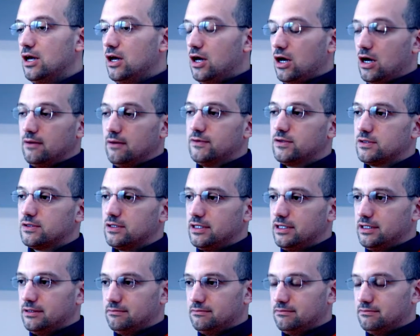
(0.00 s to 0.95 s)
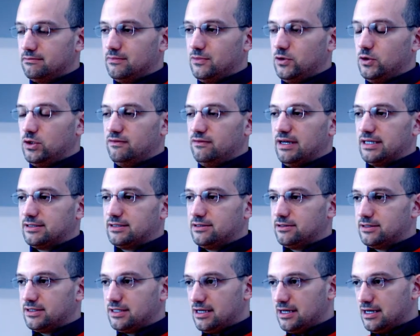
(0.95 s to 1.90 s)
Obviously, you have
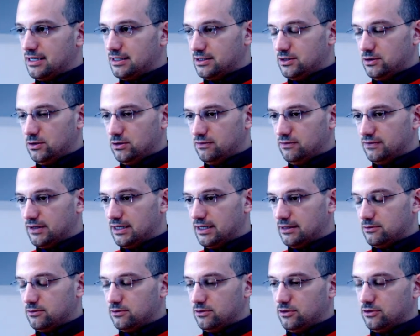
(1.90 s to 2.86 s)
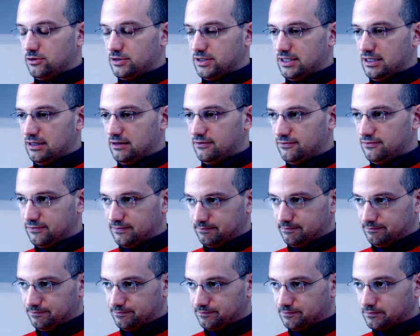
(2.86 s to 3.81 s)
exercised, you have gotten yourself
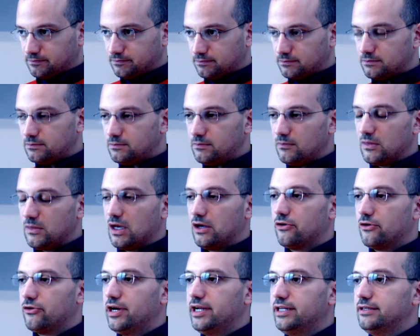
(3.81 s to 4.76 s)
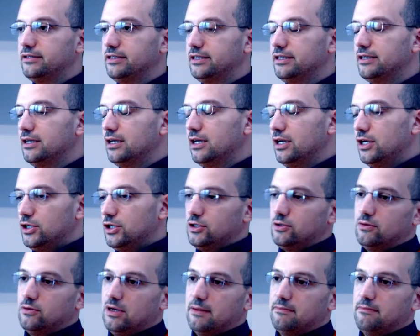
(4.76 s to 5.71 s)
ready
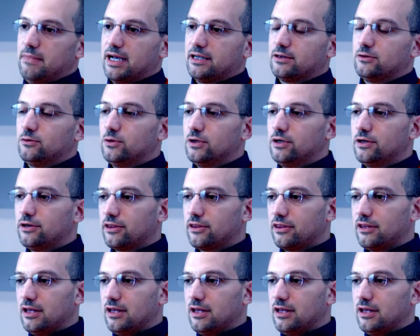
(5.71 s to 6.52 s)
to come back to Earth,